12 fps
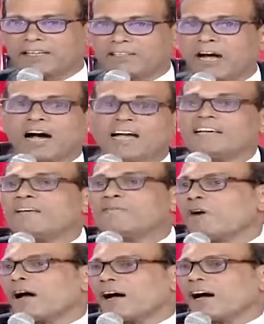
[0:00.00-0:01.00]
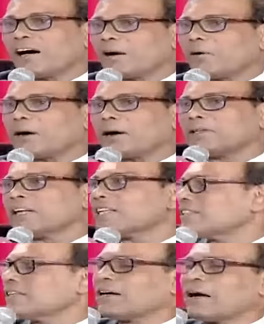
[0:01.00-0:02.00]
So
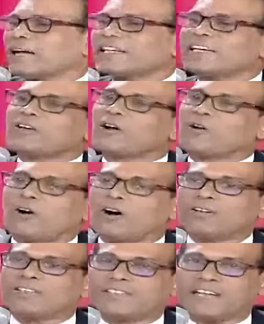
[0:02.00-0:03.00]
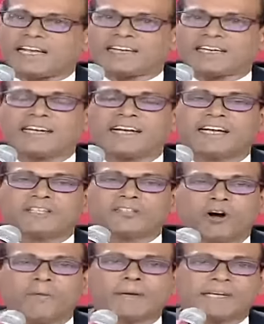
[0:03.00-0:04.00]
I can go on saying
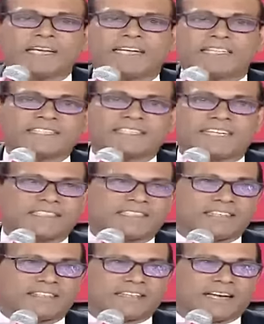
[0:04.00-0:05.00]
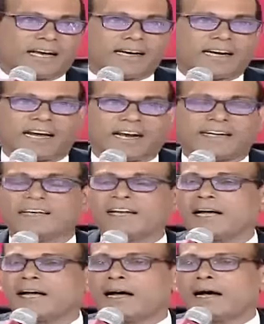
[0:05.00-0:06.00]
so many instances, and
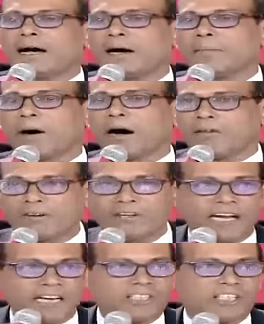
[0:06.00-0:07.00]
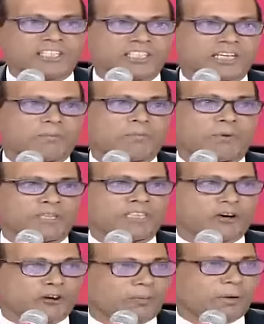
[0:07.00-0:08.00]
our relationship with
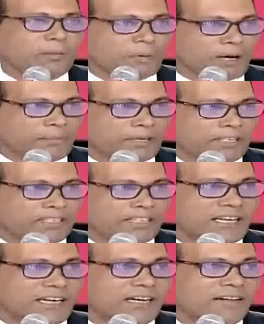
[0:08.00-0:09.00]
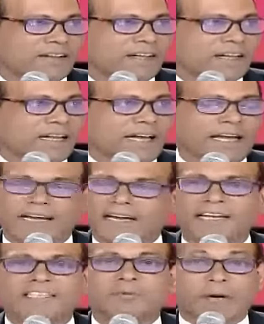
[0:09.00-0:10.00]
the Honorable Prime Minister
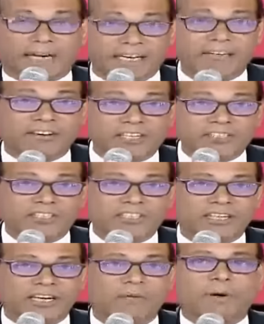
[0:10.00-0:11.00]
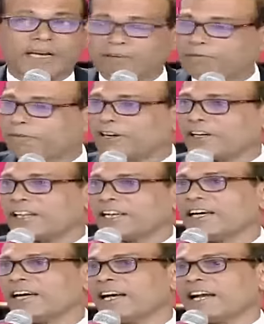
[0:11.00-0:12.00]
is very rich, very
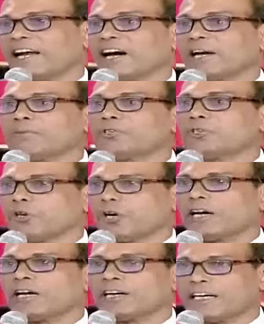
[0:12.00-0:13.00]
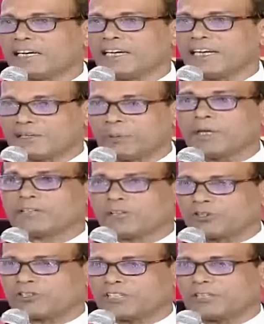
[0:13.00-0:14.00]
friendly, and I am sure it will
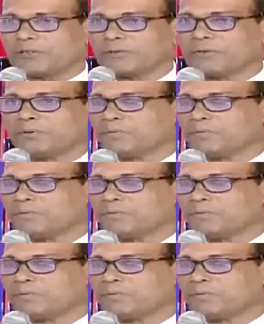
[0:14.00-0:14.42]
continue.